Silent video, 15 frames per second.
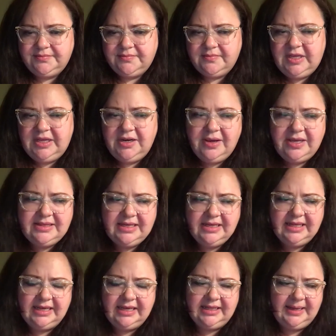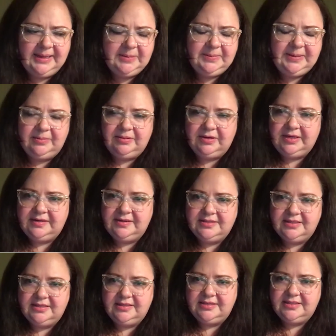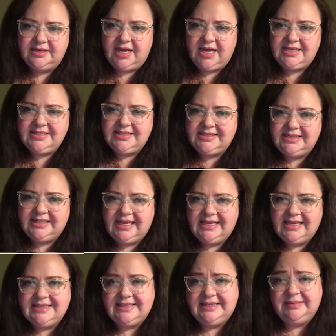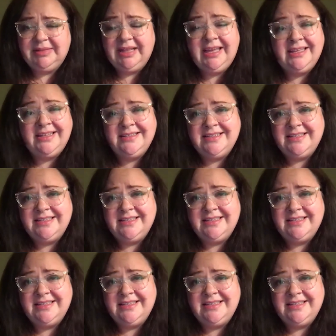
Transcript: I think like a lot of people, there's the constant canceling plans.